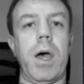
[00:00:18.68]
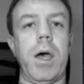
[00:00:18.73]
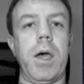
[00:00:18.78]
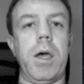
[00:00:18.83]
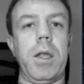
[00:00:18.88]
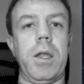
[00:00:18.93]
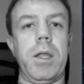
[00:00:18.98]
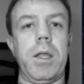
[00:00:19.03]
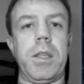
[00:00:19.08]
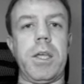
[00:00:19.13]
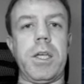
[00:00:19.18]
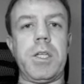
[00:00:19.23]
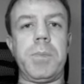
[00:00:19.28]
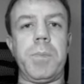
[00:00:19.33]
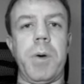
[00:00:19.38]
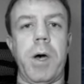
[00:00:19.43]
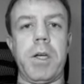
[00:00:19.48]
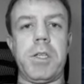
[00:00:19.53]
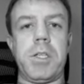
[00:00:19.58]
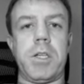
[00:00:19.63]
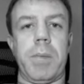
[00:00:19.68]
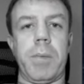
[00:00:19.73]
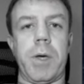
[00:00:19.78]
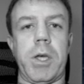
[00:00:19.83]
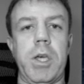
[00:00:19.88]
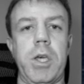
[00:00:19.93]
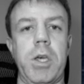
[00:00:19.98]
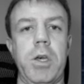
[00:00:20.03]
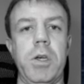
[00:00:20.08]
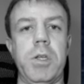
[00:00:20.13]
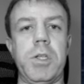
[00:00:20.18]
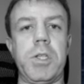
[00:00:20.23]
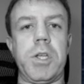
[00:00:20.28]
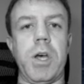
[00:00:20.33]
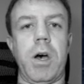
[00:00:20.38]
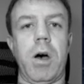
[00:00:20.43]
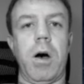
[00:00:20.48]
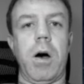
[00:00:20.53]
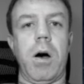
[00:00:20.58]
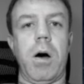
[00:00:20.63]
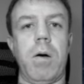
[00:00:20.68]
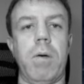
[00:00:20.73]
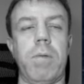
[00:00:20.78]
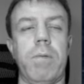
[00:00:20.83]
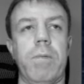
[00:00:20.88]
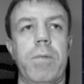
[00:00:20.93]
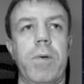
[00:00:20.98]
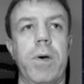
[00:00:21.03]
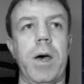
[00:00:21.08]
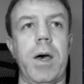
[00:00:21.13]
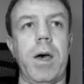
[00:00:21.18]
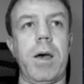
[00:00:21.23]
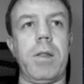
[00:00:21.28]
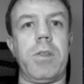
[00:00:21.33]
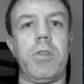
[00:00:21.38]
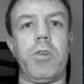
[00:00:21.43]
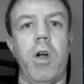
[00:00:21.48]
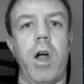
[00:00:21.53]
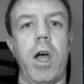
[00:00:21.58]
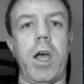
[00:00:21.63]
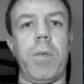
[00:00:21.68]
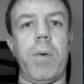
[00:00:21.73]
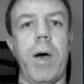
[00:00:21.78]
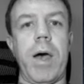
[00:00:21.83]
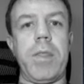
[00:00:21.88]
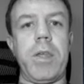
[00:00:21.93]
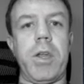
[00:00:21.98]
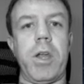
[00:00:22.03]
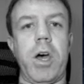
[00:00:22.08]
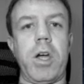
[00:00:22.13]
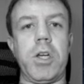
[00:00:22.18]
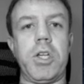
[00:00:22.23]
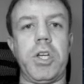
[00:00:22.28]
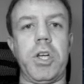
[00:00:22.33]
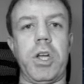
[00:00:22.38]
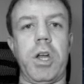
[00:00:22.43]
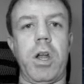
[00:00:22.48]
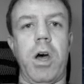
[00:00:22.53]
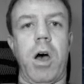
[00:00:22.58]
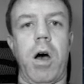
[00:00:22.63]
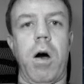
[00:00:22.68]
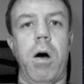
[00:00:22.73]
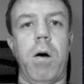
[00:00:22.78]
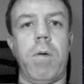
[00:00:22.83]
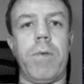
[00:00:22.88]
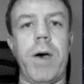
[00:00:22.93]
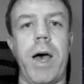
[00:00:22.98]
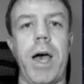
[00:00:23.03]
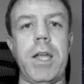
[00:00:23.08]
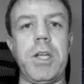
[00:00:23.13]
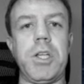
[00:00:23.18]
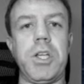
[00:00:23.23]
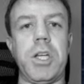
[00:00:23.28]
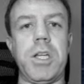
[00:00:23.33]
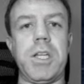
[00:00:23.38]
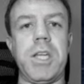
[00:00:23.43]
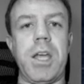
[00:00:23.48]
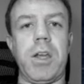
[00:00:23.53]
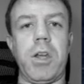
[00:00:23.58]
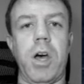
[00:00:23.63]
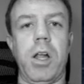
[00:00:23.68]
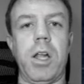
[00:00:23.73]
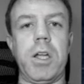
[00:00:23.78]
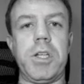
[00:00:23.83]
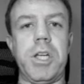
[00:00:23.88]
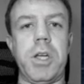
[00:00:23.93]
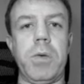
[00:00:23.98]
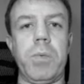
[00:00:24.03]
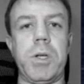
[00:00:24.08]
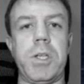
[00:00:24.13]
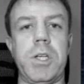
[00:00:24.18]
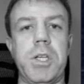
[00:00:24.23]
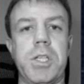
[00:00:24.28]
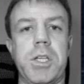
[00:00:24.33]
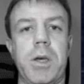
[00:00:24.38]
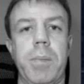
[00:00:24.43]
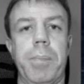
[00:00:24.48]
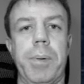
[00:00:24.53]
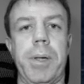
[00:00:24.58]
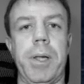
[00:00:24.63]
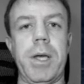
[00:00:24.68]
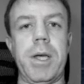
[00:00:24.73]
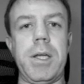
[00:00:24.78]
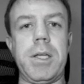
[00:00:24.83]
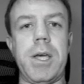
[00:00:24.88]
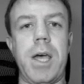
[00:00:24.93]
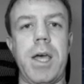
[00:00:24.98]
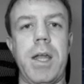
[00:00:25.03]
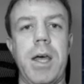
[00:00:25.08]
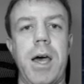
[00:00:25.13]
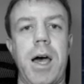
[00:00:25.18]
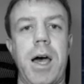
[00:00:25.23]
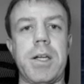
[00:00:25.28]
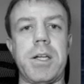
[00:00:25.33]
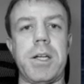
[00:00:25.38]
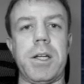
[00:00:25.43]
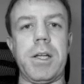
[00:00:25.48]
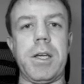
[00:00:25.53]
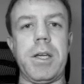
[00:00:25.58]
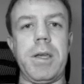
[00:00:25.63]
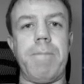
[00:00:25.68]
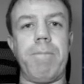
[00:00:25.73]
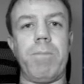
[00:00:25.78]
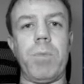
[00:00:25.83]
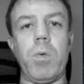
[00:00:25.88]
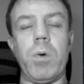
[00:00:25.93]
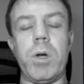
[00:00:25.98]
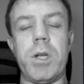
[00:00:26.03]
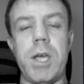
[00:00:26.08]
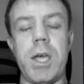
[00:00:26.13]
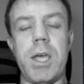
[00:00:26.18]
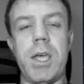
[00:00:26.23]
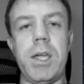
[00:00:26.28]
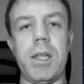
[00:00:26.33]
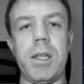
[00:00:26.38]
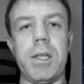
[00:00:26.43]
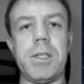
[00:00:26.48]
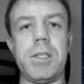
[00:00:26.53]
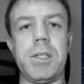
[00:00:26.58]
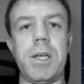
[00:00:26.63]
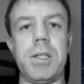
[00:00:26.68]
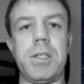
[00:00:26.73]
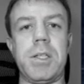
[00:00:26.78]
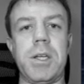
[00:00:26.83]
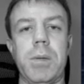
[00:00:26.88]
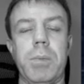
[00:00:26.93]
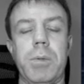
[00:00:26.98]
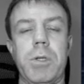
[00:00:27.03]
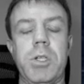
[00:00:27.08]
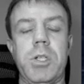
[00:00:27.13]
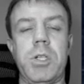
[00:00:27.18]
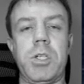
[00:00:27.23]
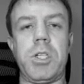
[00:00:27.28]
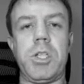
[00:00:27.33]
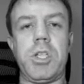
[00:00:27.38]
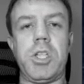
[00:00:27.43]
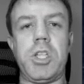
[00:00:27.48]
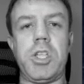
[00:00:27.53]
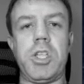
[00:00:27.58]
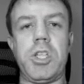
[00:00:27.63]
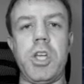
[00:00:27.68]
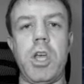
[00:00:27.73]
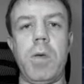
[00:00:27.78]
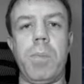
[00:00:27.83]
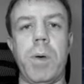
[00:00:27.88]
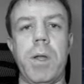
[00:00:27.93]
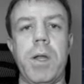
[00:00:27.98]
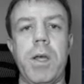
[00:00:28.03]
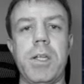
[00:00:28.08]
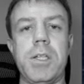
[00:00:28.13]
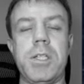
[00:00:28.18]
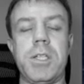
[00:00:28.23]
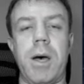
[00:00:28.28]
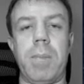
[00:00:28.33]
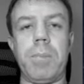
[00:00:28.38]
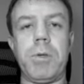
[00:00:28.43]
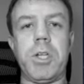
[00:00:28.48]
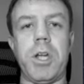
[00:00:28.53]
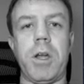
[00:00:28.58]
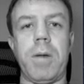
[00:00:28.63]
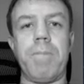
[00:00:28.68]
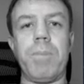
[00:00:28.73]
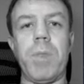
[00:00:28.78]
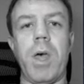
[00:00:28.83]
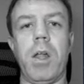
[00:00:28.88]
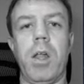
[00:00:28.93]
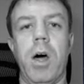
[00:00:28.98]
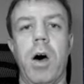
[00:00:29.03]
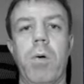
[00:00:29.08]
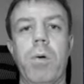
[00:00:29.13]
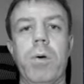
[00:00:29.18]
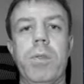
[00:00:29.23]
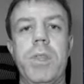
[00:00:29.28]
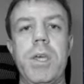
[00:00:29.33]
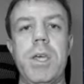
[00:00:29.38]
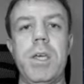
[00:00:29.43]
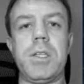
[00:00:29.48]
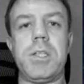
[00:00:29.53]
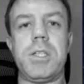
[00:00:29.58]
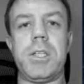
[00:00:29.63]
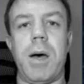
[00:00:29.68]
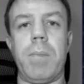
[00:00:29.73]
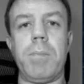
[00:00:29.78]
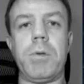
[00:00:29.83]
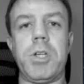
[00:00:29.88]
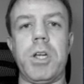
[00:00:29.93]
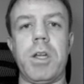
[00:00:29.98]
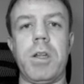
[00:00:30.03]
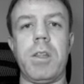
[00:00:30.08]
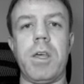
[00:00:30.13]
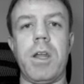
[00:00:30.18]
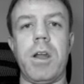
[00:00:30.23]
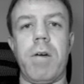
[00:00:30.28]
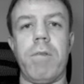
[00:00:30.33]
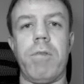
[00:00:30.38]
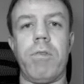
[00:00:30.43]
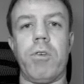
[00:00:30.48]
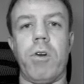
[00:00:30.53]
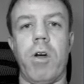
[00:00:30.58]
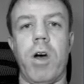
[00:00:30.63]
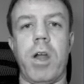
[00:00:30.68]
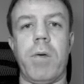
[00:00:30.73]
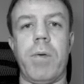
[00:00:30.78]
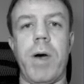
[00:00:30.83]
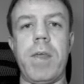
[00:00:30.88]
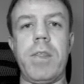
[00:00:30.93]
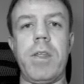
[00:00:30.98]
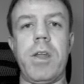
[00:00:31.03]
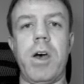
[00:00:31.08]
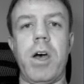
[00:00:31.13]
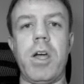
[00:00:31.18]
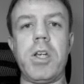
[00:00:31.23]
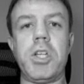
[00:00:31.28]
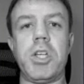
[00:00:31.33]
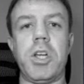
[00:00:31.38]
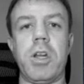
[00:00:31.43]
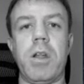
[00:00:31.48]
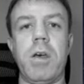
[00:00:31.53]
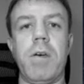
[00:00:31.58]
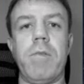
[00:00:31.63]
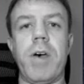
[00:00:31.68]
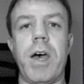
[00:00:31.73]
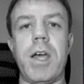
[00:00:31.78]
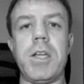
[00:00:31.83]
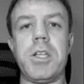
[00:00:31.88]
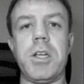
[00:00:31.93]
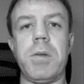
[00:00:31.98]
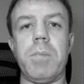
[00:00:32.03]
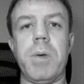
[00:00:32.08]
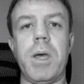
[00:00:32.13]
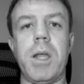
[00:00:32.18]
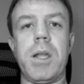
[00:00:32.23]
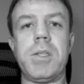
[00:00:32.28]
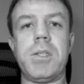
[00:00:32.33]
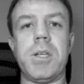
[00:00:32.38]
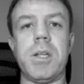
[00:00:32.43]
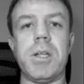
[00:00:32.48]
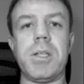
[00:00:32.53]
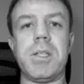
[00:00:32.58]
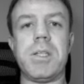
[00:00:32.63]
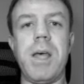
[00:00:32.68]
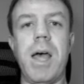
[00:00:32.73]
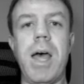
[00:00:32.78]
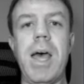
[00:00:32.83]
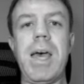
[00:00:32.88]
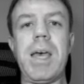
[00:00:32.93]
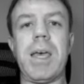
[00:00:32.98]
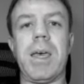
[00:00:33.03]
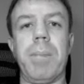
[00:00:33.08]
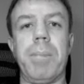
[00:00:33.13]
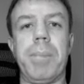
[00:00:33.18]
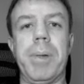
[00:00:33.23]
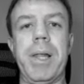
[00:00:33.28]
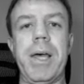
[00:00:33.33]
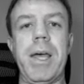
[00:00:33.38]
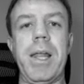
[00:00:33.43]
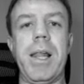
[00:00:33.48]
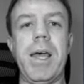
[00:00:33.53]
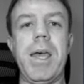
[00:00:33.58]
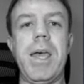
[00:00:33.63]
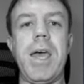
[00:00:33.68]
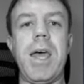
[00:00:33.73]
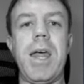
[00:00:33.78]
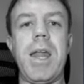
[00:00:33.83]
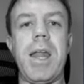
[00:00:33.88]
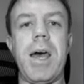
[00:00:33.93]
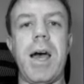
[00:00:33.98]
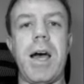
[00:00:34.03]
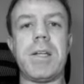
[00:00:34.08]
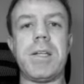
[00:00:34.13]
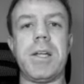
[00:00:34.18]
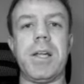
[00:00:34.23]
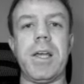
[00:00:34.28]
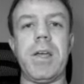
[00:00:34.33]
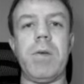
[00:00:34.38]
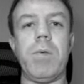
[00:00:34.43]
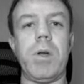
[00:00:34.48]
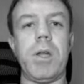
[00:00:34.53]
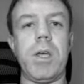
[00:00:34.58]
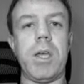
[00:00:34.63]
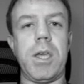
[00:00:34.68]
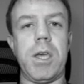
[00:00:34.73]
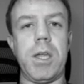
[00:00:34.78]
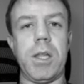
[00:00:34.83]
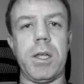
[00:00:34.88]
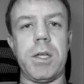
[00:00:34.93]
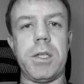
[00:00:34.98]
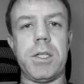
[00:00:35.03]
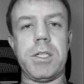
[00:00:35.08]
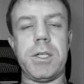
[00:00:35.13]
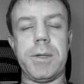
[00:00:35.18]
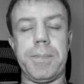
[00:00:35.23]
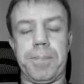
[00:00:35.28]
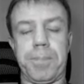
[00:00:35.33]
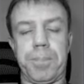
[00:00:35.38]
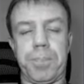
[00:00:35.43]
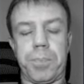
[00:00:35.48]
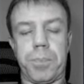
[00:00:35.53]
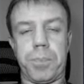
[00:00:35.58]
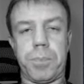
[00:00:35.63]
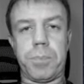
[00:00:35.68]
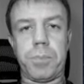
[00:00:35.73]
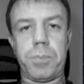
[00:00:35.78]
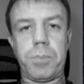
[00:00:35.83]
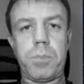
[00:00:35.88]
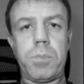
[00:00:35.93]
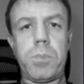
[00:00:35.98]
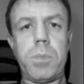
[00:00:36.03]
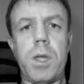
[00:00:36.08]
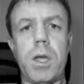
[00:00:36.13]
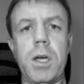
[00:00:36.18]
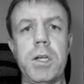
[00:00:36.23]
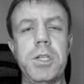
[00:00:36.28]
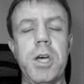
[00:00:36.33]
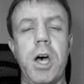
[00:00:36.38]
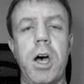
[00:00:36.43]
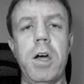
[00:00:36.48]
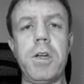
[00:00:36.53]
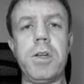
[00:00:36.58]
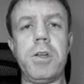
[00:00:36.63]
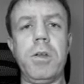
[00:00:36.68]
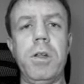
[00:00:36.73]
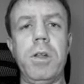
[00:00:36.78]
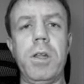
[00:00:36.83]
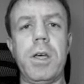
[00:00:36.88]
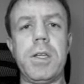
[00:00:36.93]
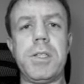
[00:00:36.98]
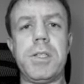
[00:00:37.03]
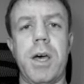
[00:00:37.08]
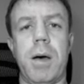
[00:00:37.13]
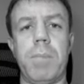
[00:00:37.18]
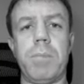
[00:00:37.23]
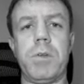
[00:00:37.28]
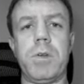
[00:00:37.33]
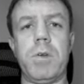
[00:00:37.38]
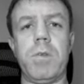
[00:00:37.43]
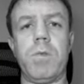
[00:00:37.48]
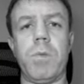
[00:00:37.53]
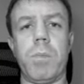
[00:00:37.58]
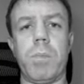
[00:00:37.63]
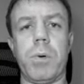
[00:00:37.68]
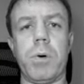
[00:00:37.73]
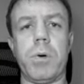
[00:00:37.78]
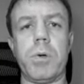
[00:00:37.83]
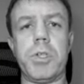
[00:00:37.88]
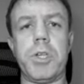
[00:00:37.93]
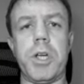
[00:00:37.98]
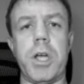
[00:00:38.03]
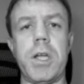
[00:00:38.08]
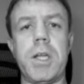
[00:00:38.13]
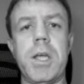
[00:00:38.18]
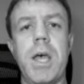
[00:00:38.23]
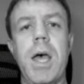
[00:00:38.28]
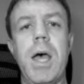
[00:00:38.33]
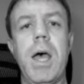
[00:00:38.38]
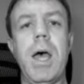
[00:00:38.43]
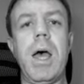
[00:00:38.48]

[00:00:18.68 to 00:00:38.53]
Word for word: In this post, I'm accused of uh, throwing away the notion of ancient technology, which is complete and utterly ridiculous. It's a stupid assumption, along with the assumption that I've thrown away the notion of ancient medicines. Completely and utterly ridiculous. Total assumptive bullshit.